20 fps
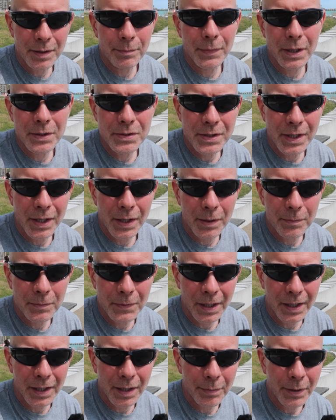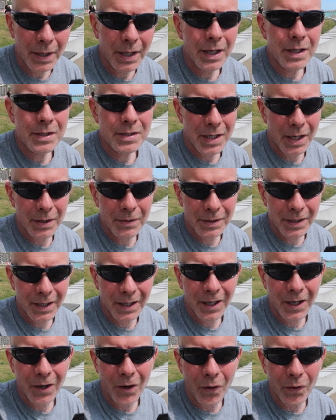and Motorhome Club Tow
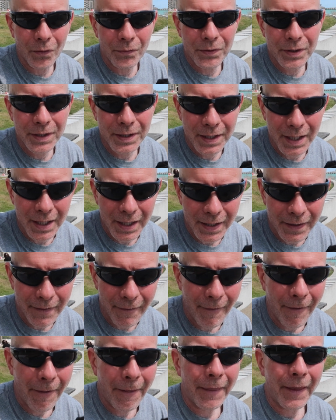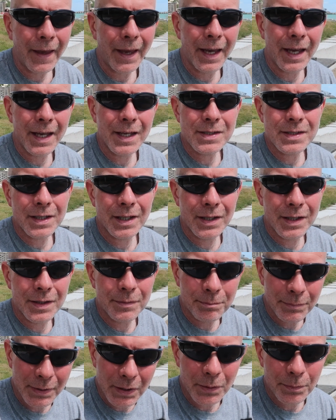Car of the Year. And
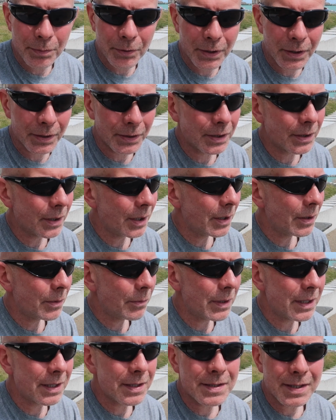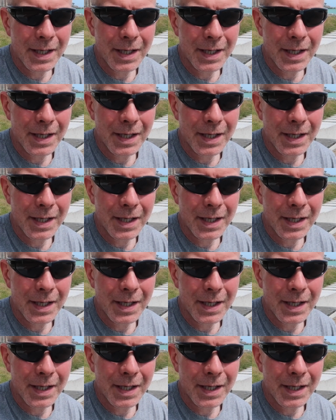at Millbrook, we can